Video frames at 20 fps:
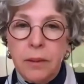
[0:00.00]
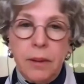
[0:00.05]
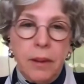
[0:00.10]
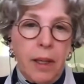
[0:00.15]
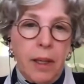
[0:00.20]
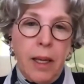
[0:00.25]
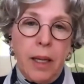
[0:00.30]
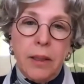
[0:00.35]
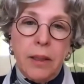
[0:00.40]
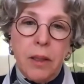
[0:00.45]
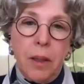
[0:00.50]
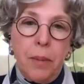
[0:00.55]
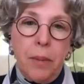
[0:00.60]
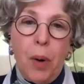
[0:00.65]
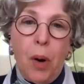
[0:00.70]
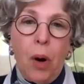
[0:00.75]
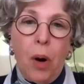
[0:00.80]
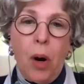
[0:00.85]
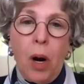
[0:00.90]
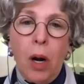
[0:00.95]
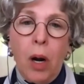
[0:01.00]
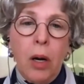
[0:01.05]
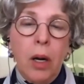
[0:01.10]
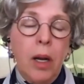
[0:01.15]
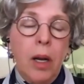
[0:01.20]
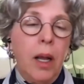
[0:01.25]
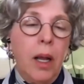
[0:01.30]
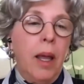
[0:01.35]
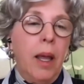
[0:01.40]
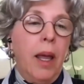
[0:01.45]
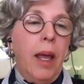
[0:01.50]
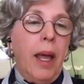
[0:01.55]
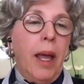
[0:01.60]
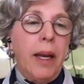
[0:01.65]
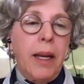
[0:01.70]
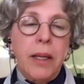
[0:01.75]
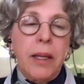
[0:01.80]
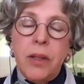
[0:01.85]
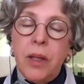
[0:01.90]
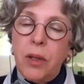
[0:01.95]
I got a bar?"
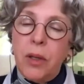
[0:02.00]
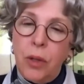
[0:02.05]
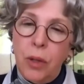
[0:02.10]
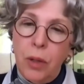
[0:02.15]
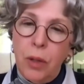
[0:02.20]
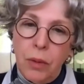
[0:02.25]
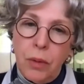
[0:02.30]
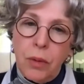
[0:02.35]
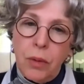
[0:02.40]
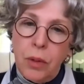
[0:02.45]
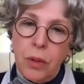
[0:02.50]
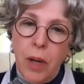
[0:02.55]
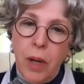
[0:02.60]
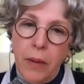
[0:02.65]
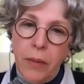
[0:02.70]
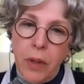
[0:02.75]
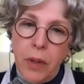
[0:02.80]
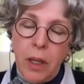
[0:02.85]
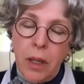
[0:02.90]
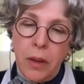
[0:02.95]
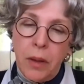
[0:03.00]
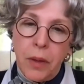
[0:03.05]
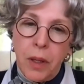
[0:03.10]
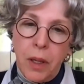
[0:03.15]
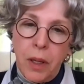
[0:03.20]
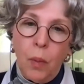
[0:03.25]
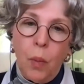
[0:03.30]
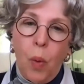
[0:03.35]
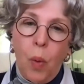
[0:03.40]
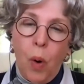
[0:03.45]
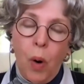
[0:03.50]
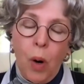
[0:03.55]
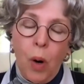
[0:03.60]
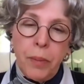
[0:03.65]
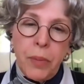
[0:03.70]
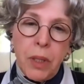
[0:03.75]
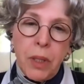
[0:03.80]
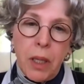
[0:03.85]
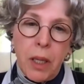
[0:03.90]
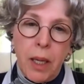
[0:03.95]
And I said, "Do you have anything
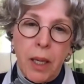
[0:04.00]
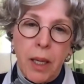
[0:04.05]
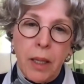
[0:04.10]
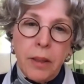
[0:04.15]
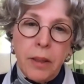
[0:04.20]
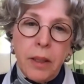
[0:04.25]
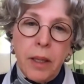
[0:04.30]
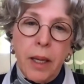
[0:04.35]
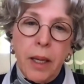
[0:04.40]
warm to eat?"